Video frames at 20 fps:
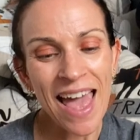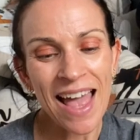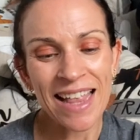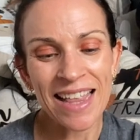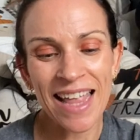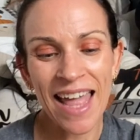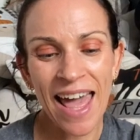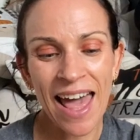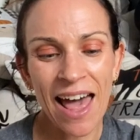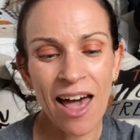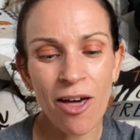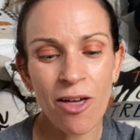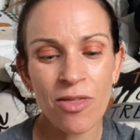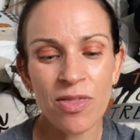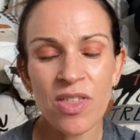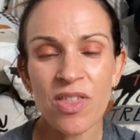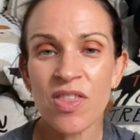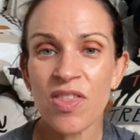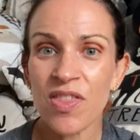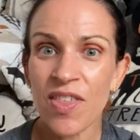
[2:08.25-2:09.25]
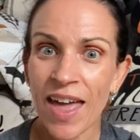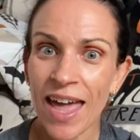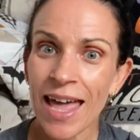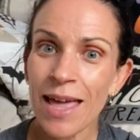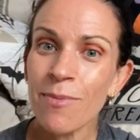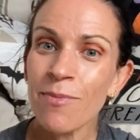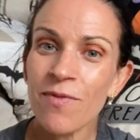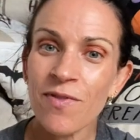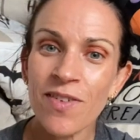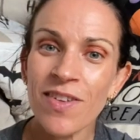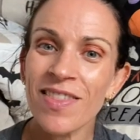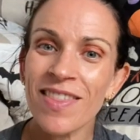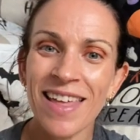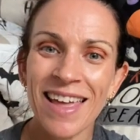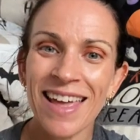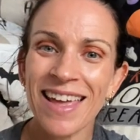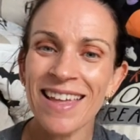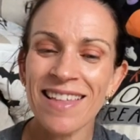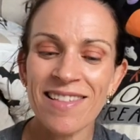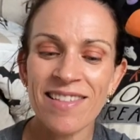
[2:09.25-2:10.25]
Now, the theme for
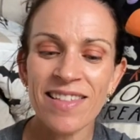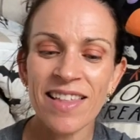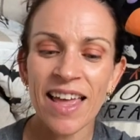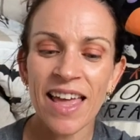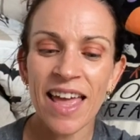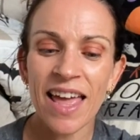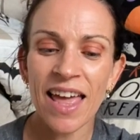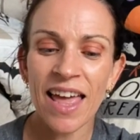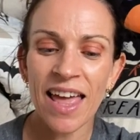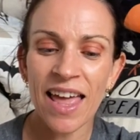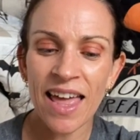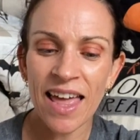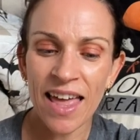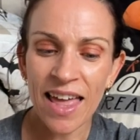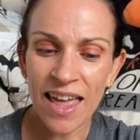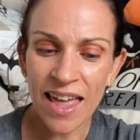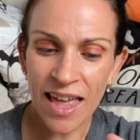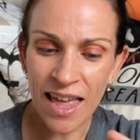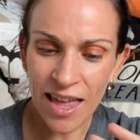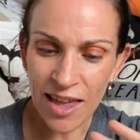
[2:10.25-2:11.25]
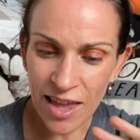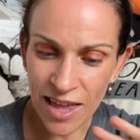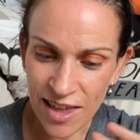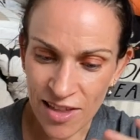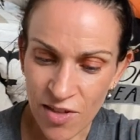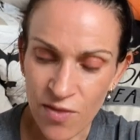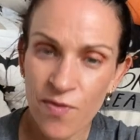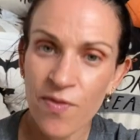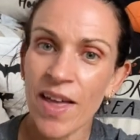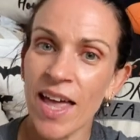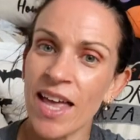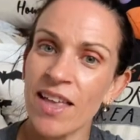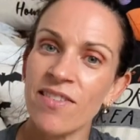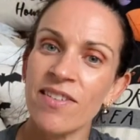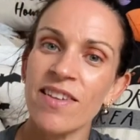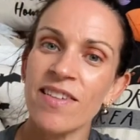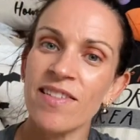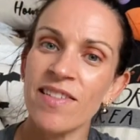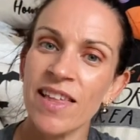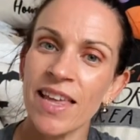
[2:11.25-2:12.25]
this is
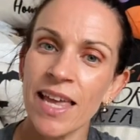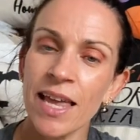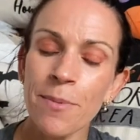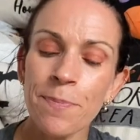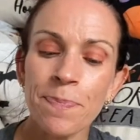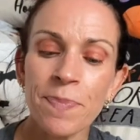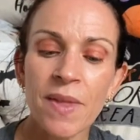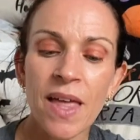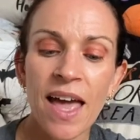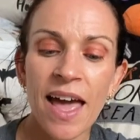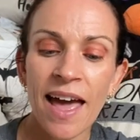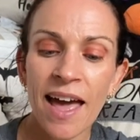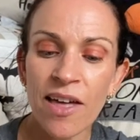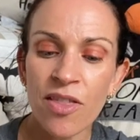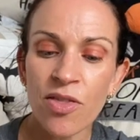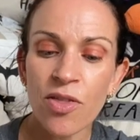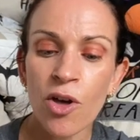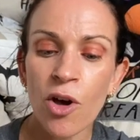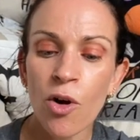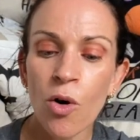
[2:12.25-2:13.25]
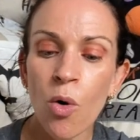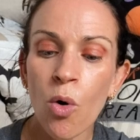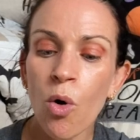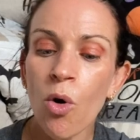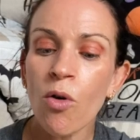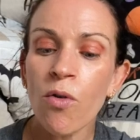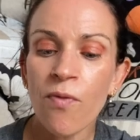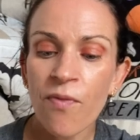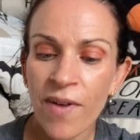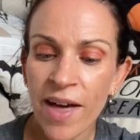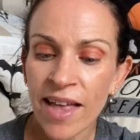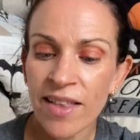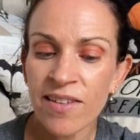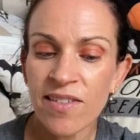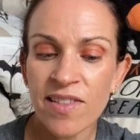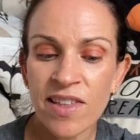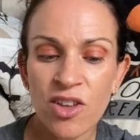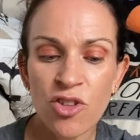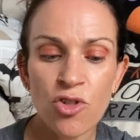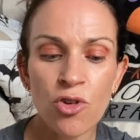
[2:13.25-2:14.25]
fantasy, and though all
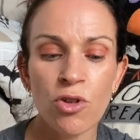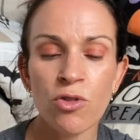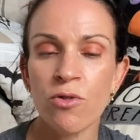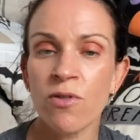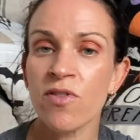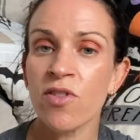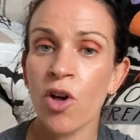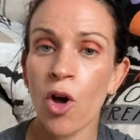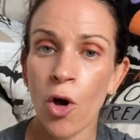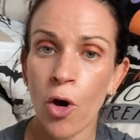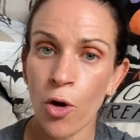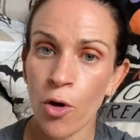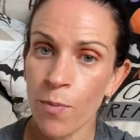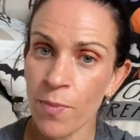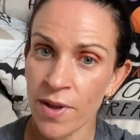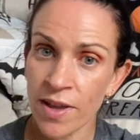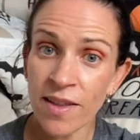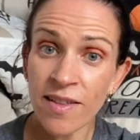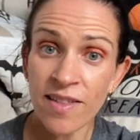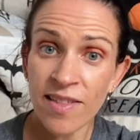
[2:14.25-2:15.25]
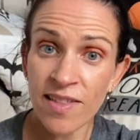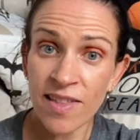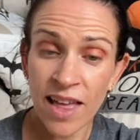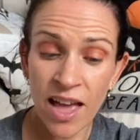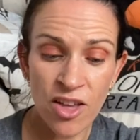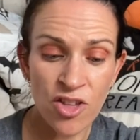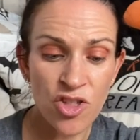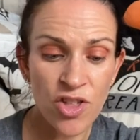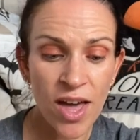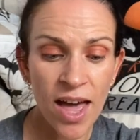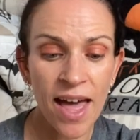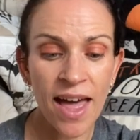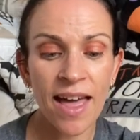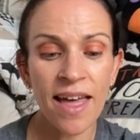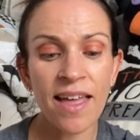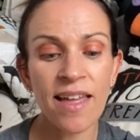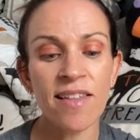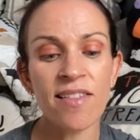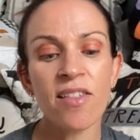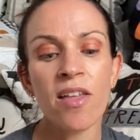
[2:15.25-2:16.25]
fantasy genres are open, such
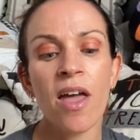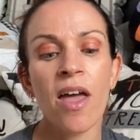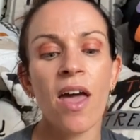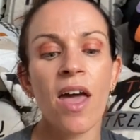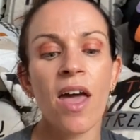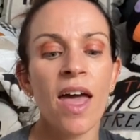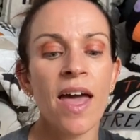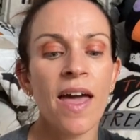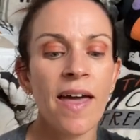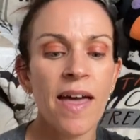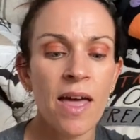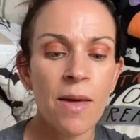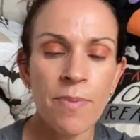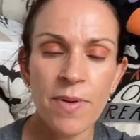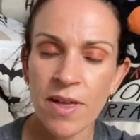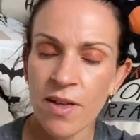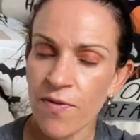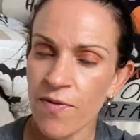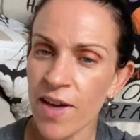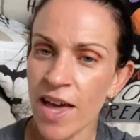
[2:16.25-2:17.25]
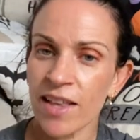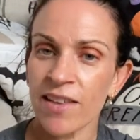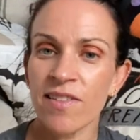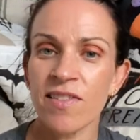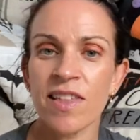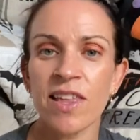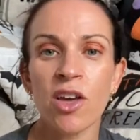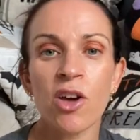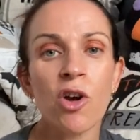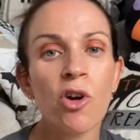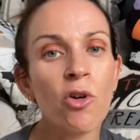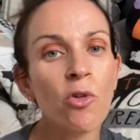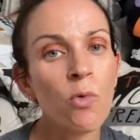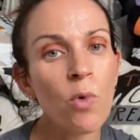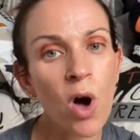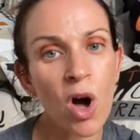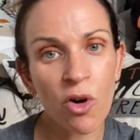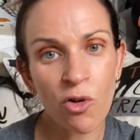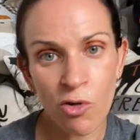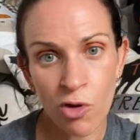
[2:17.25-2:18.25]
as epic fantasy,
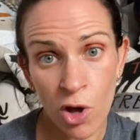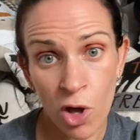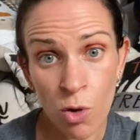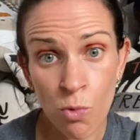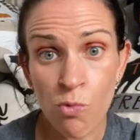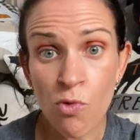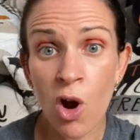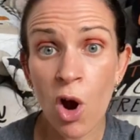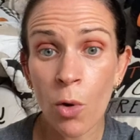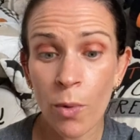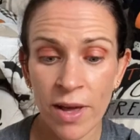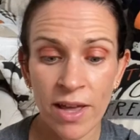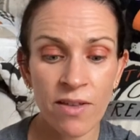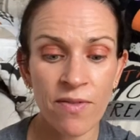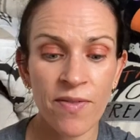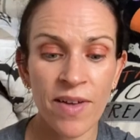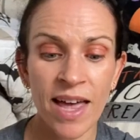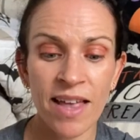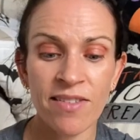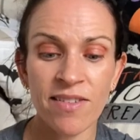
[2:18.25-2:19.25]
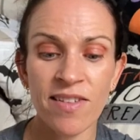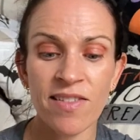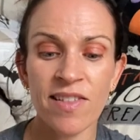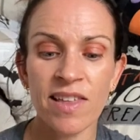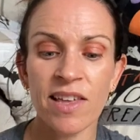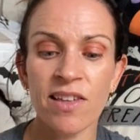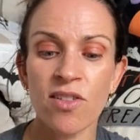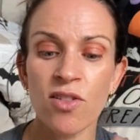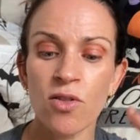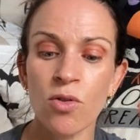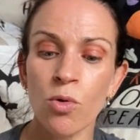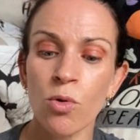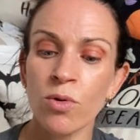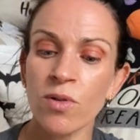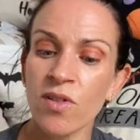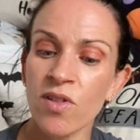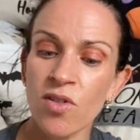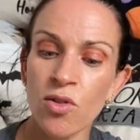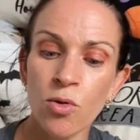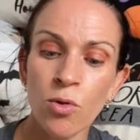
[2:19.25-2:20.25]
heroic fantasy, sword
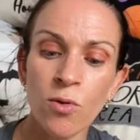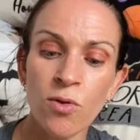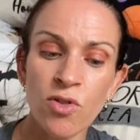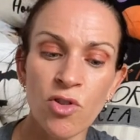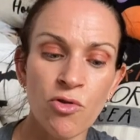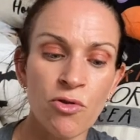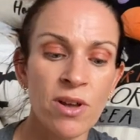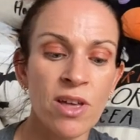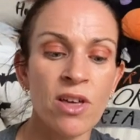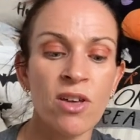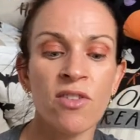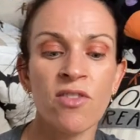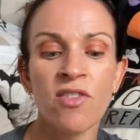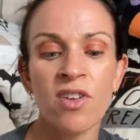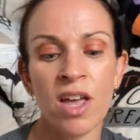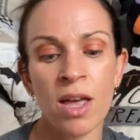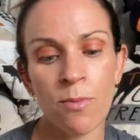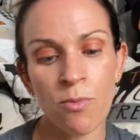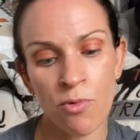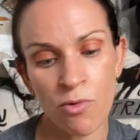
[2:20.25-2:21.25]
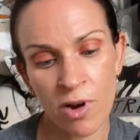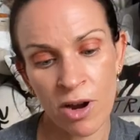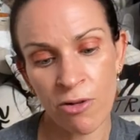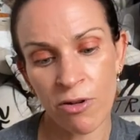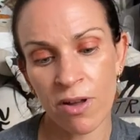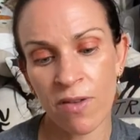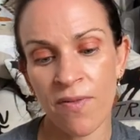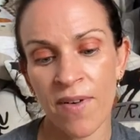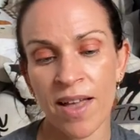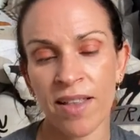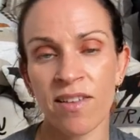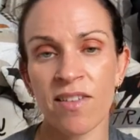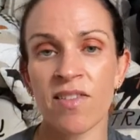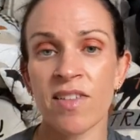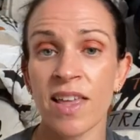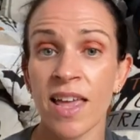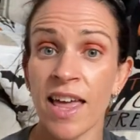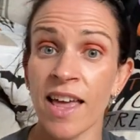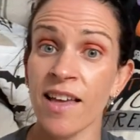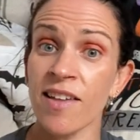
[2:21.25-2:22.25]
and sorcery, contemporary
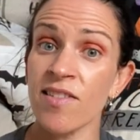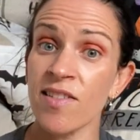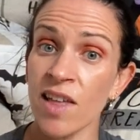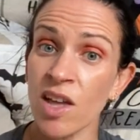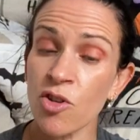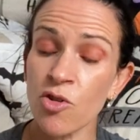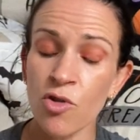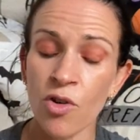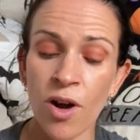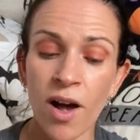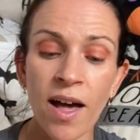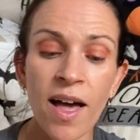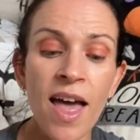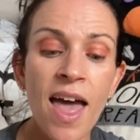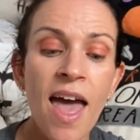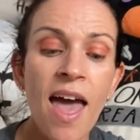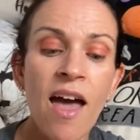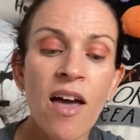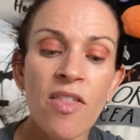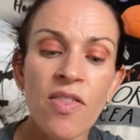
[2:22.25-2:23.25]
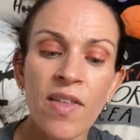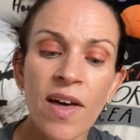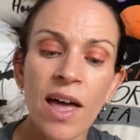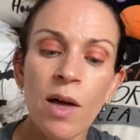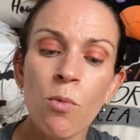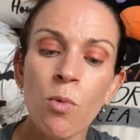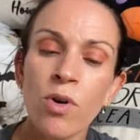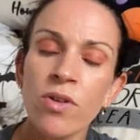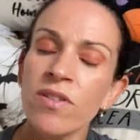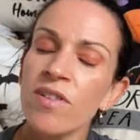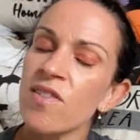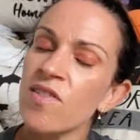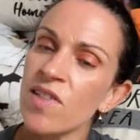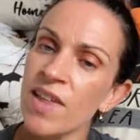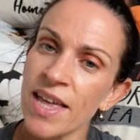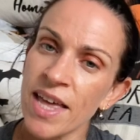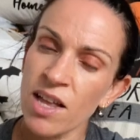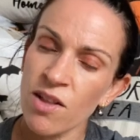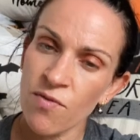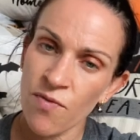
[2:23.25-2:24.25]
fantasy, etc., they want to
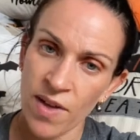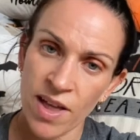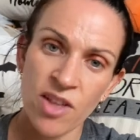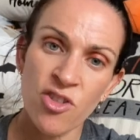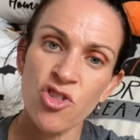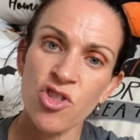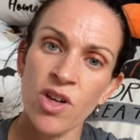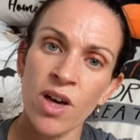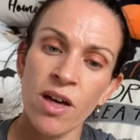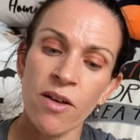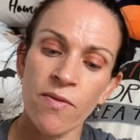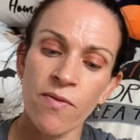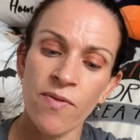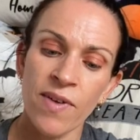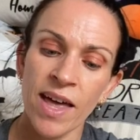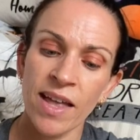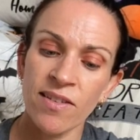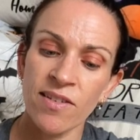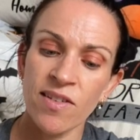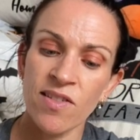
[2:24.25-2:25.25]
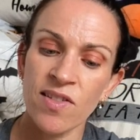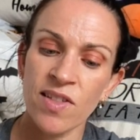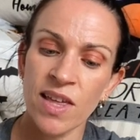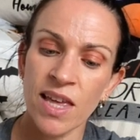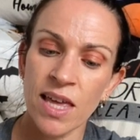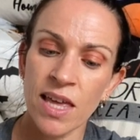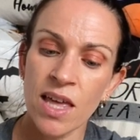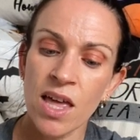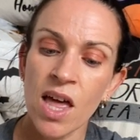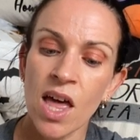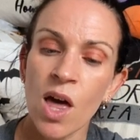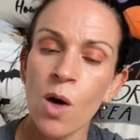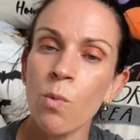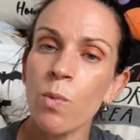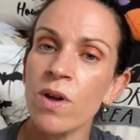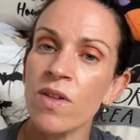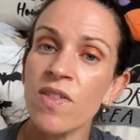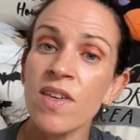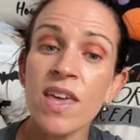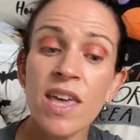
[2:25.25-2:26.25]
see adventure fantasy
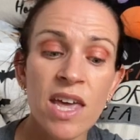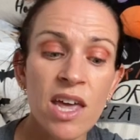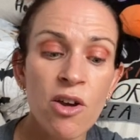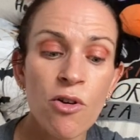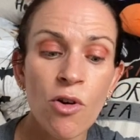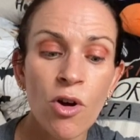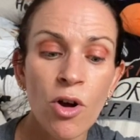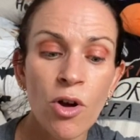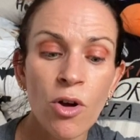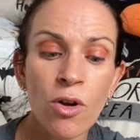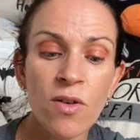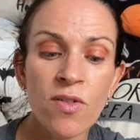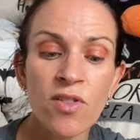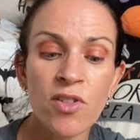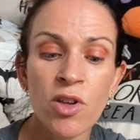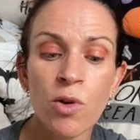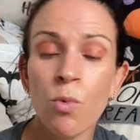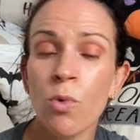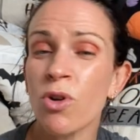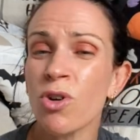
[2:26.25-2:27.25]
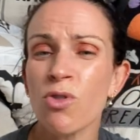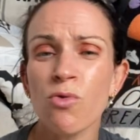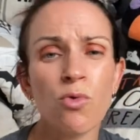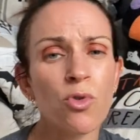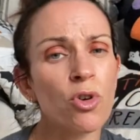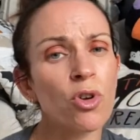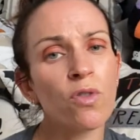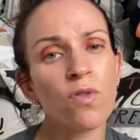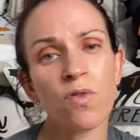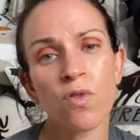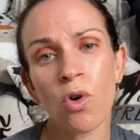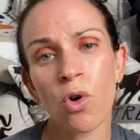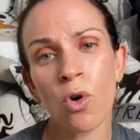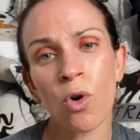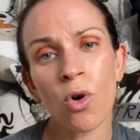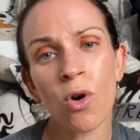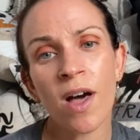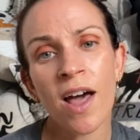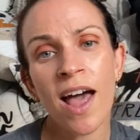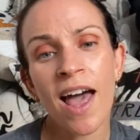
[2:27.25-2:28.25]
with heroes you want to root
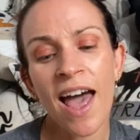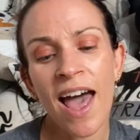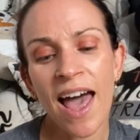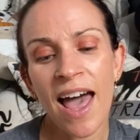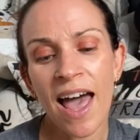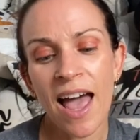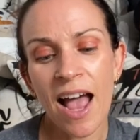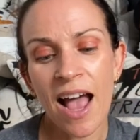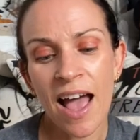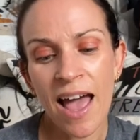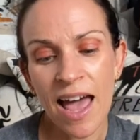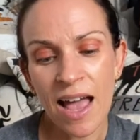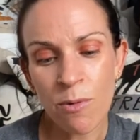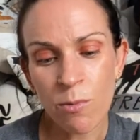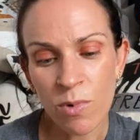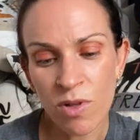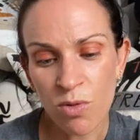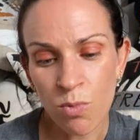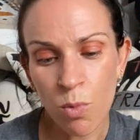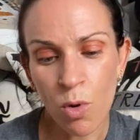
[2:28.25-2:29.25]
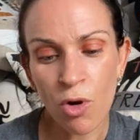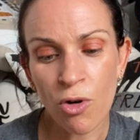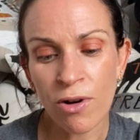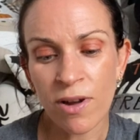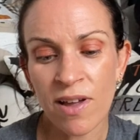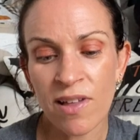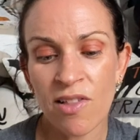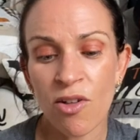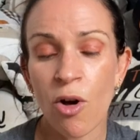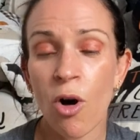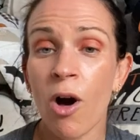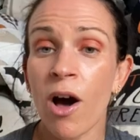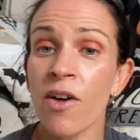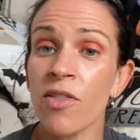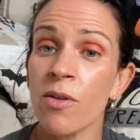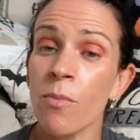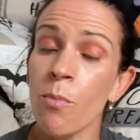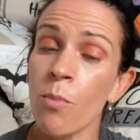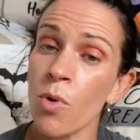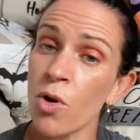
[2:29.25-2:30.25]
for, and with warriors
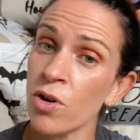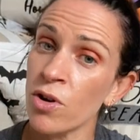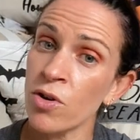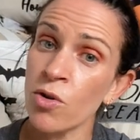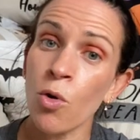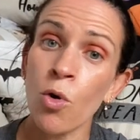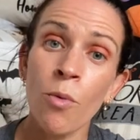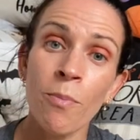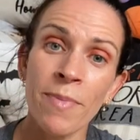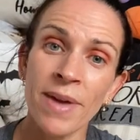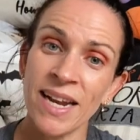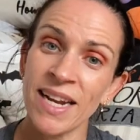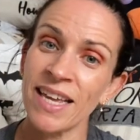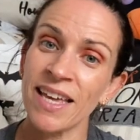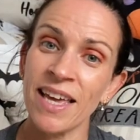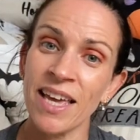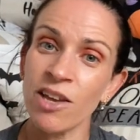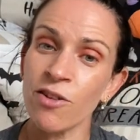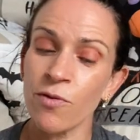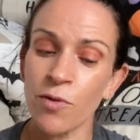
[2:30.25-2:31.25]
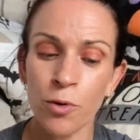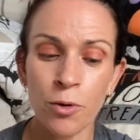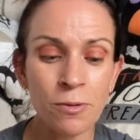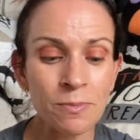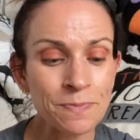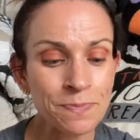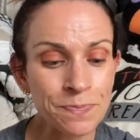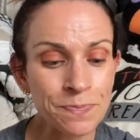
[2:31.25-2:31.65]
either modern or medieval.